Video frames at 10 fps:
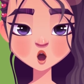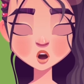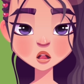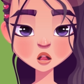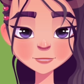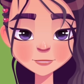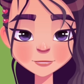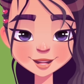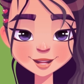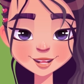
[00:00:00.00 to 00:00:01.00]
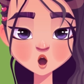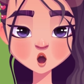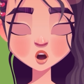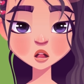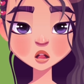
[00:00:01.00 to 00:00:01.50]
its course only
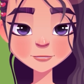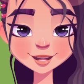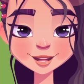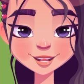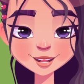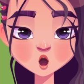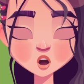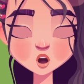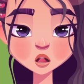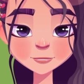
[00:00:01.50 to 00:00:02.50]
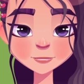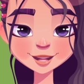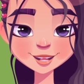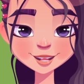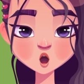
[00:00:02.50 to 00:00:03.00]
occasionally with the eddies of the
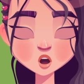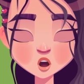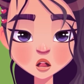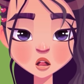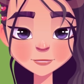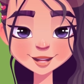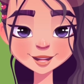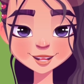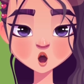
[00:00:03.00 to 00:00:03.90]
elder brother's paddle.